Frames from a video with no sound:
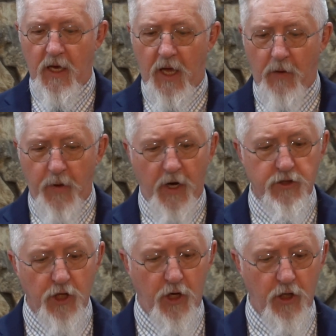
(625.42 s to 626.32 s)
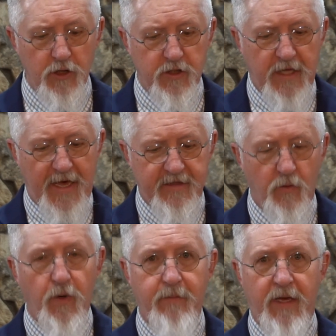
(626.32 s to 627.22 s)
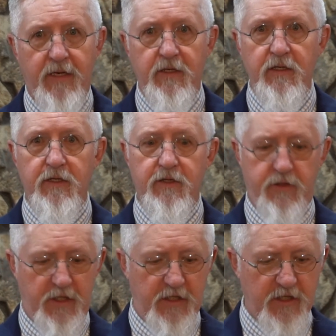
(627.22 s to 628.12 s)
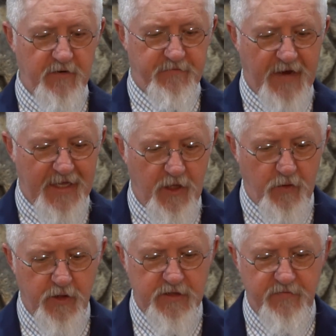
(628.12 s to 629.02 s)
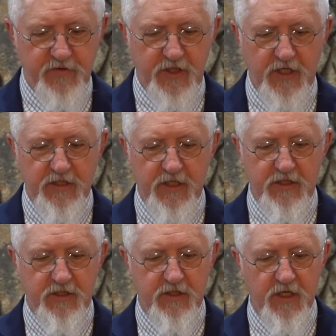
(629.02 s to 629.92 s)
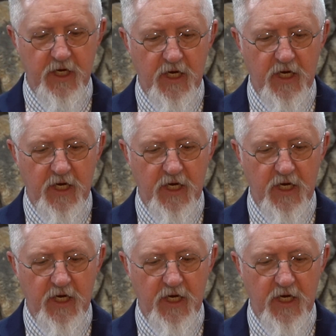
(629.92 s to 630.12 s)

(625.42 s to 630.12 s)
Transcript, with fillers: And we are told that the women, these are followers of Jesus,